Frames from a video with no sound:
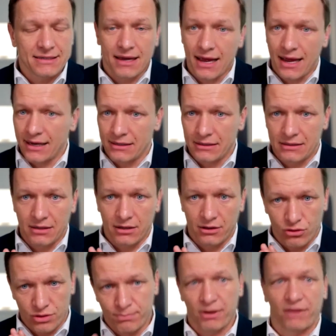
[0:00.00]
and
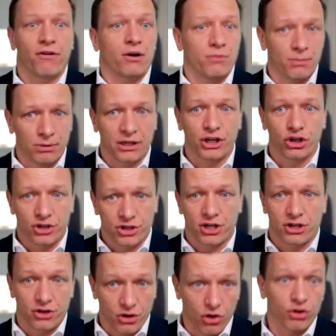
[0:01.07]
those big pharma players
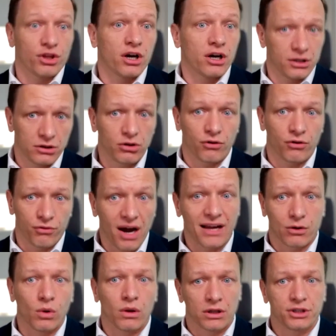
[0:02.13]
are on the hunt of
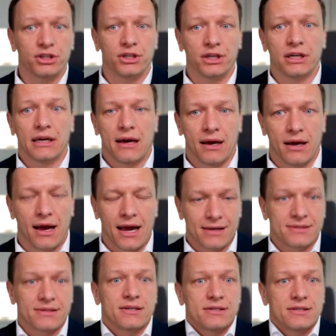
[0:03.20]
high quality
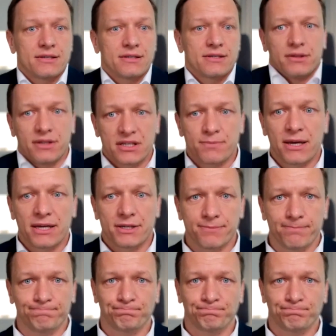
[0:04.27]
assets in the space.